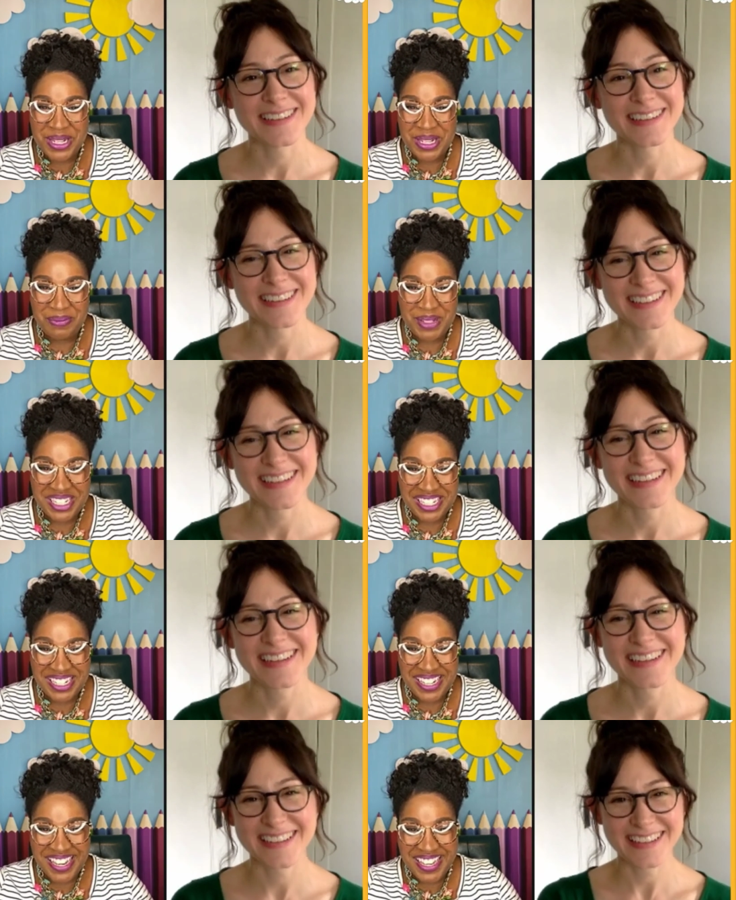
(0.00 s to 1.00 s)
Speaker 1: Miss
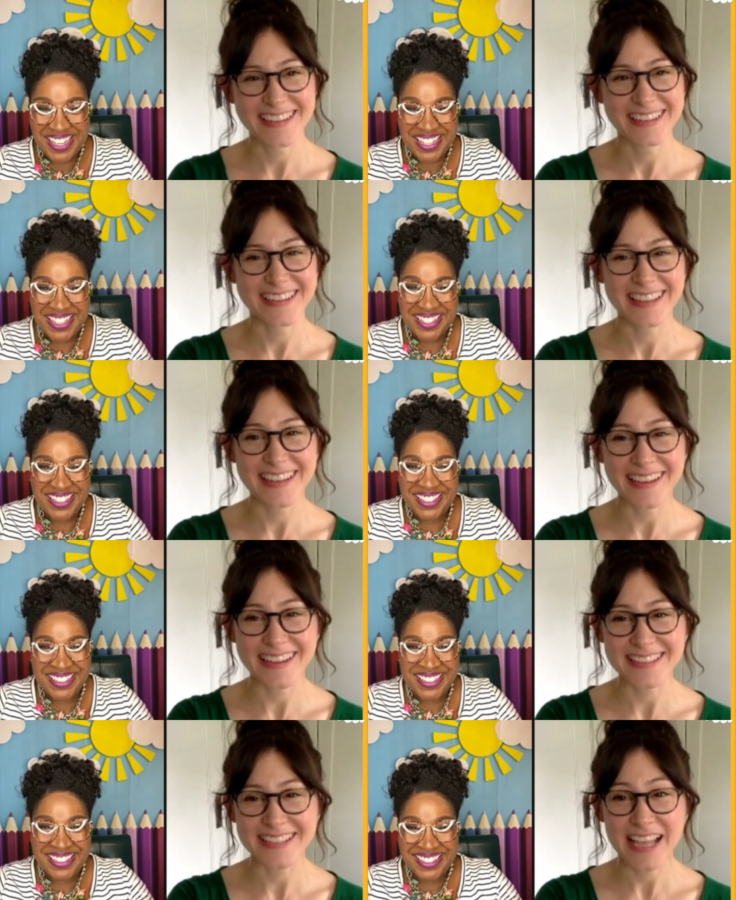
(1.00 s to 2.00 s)
Shanique.
Speaker 2: Yeah.
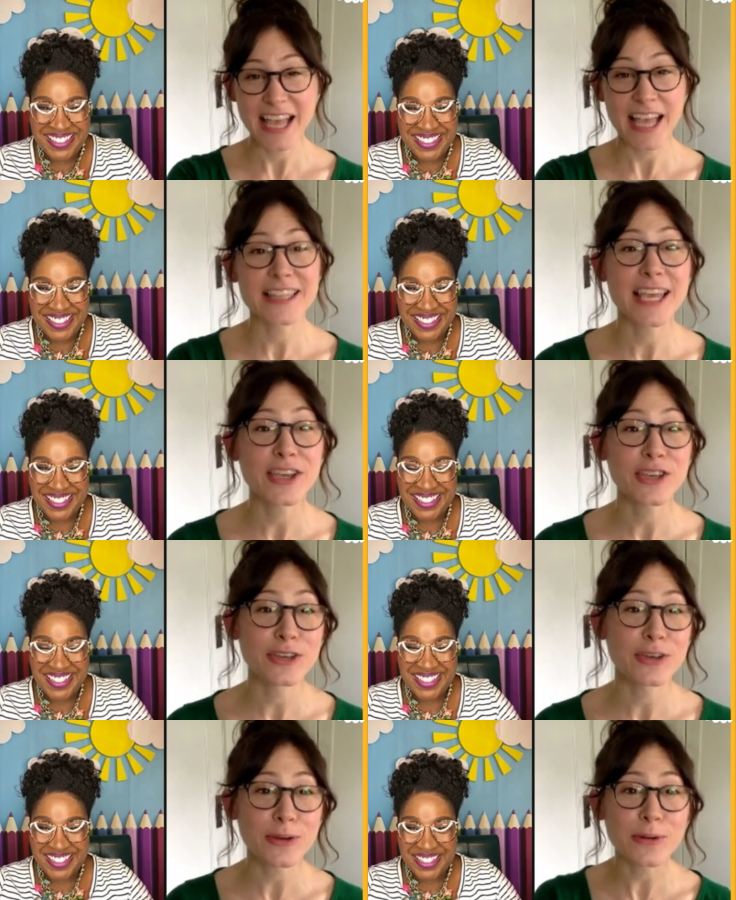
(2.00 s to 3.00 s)
And thank
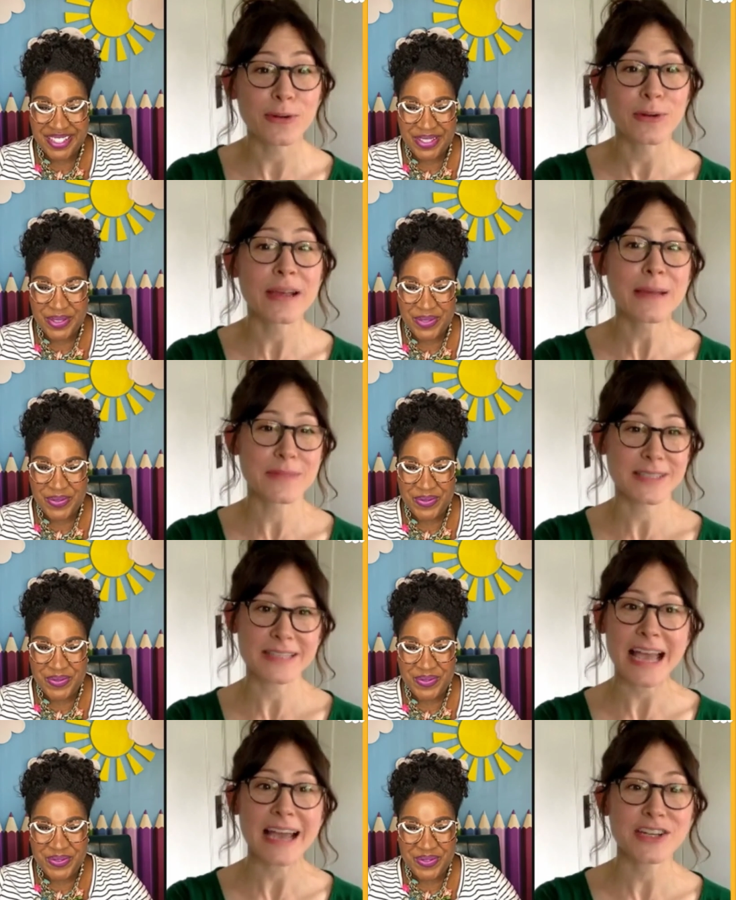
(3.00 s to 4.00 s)
you, Mrs.
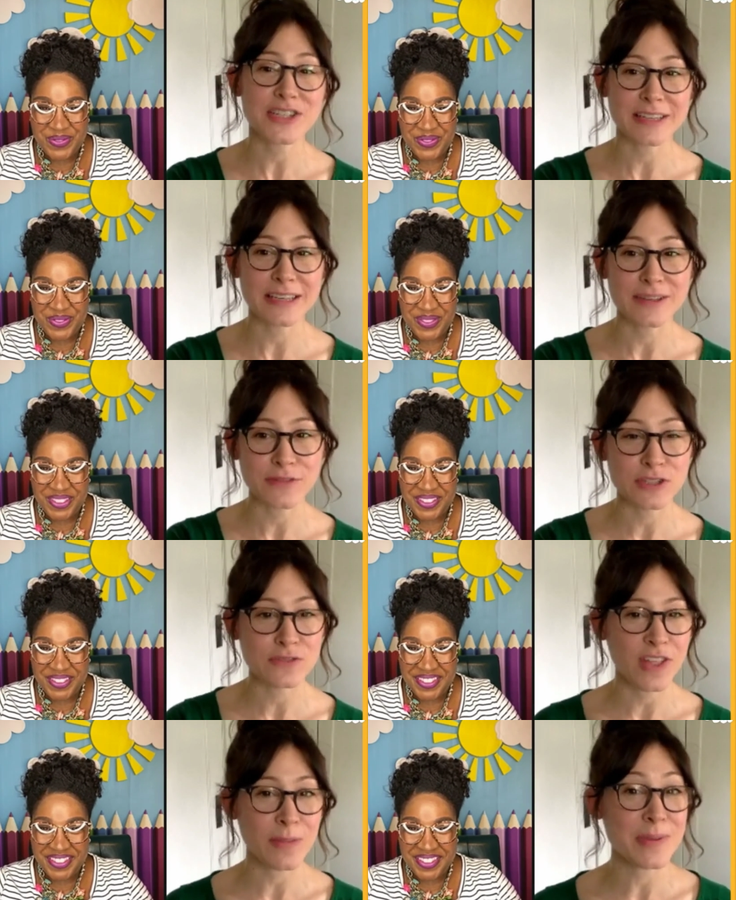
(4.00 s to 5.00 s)
Ashlee, for
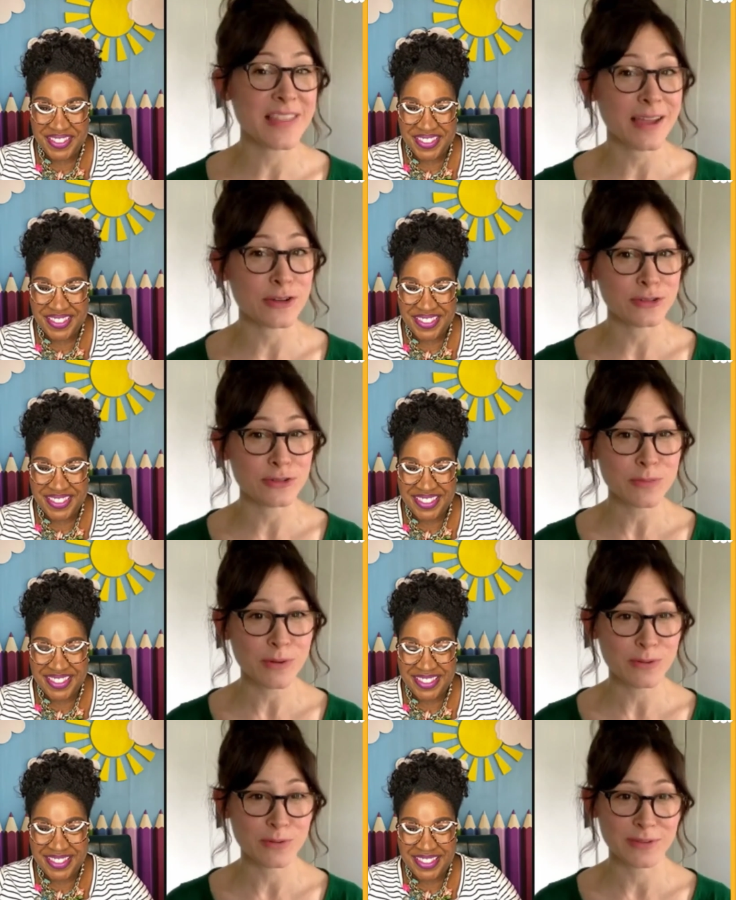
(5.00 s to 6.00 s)
developing that super
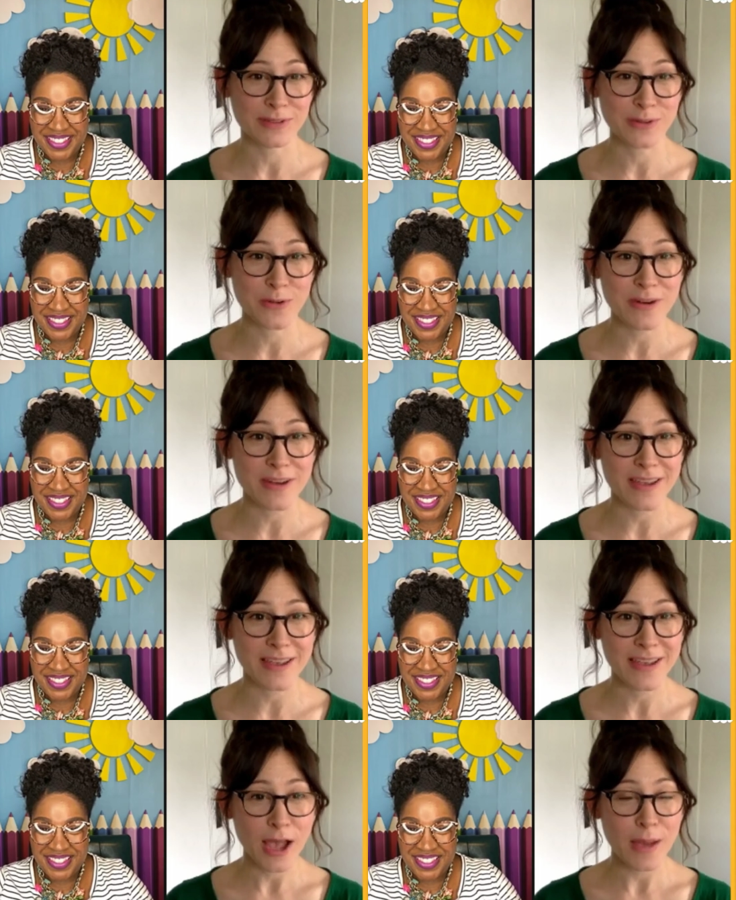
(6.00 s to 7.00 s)
cool story
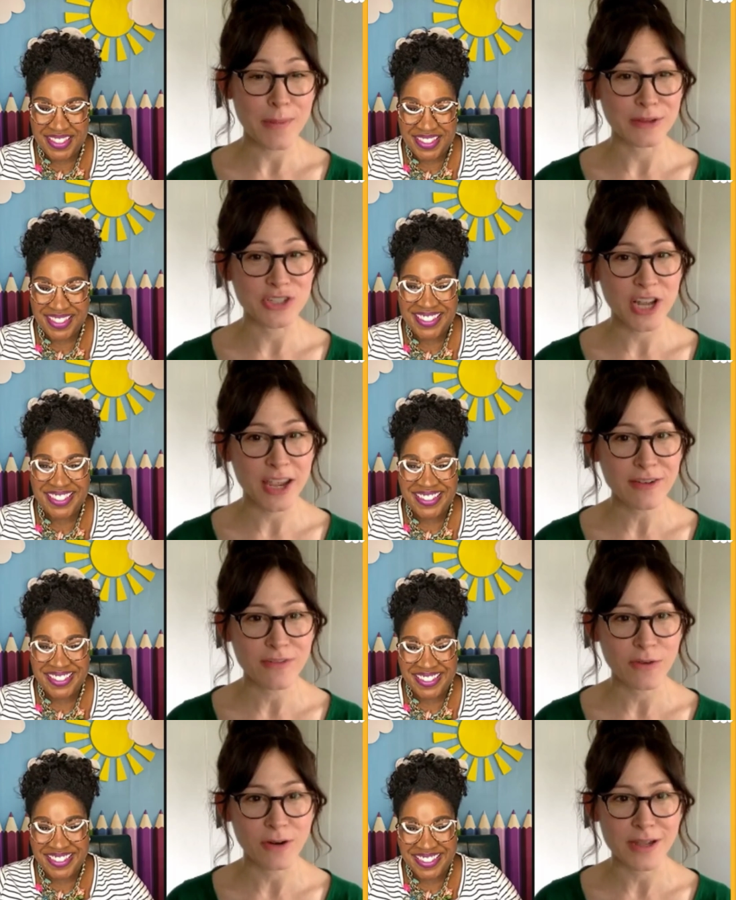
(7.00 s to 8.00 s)
about Jade
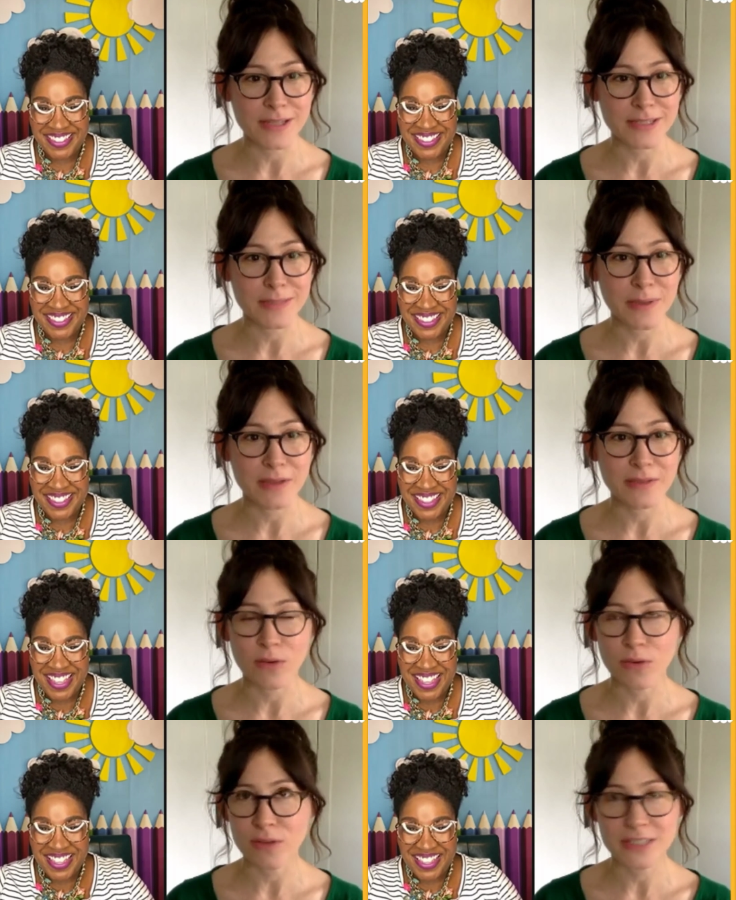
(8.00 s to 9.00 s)
for us, about the
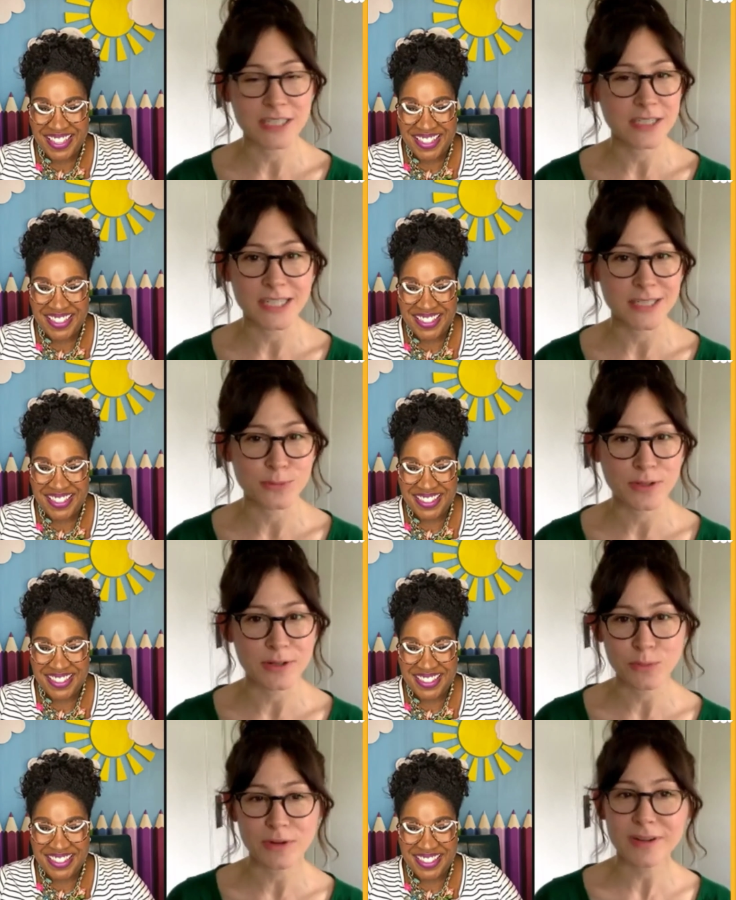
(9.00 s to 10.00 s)
whole series.
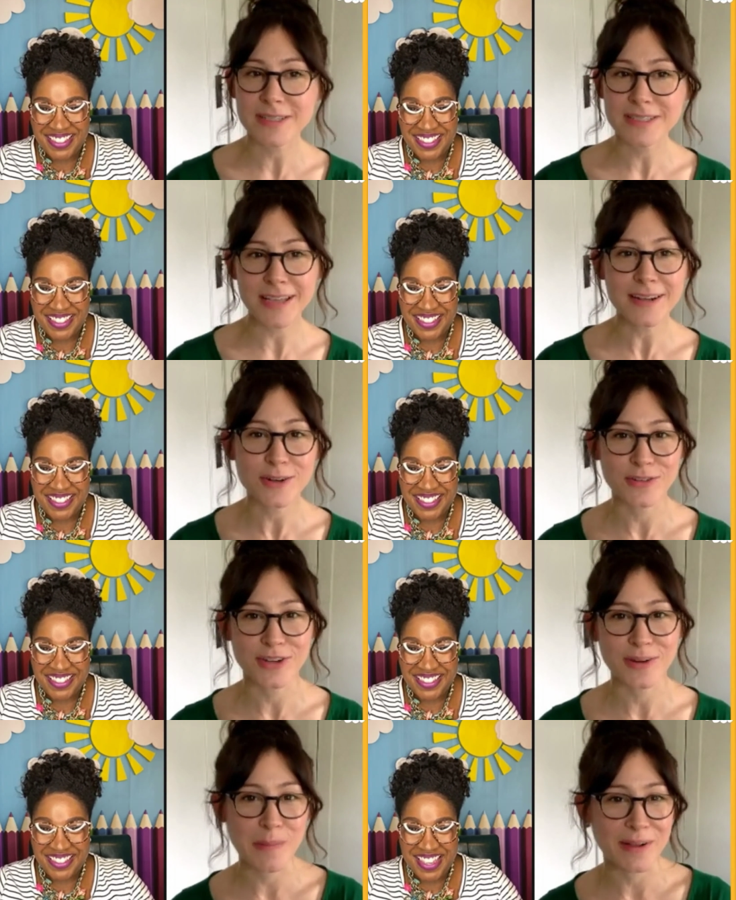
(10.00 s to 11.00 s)
We're excited over here
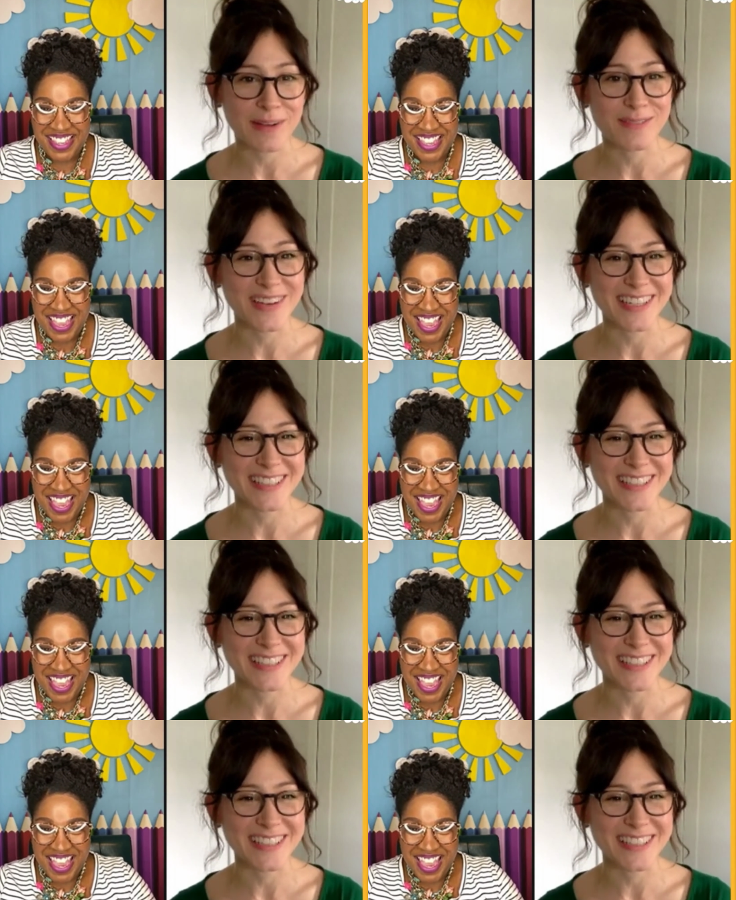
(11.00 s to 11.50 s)
at Pumpkin Fuzz.